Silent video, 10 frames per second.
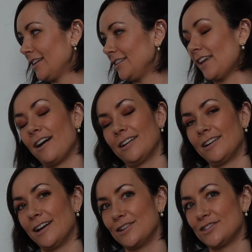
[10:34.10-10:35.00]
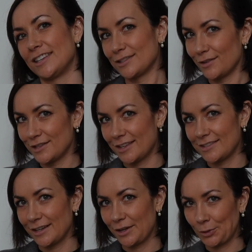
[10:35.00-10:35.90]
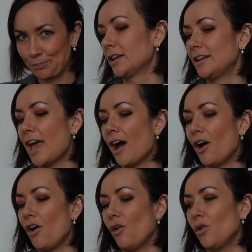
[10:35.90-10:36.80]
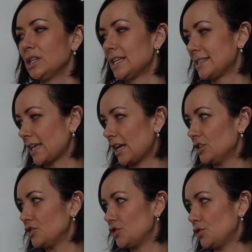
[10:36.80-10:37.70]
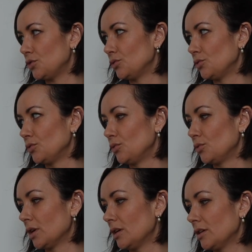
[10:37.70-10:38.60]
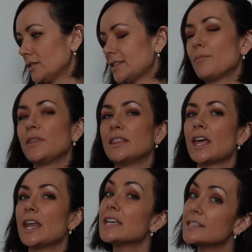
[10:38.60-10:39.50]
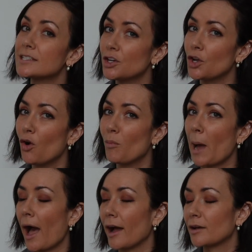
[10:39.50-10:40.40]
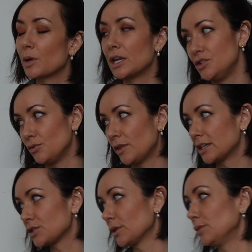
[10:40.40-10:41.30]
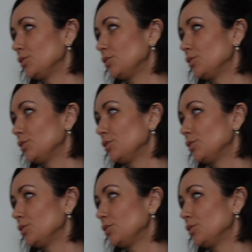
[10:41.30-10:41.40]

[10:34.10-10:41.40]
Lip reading: Yeah, I just think it's fantastic. Now let's get into something that is going to go back, but I do think it's really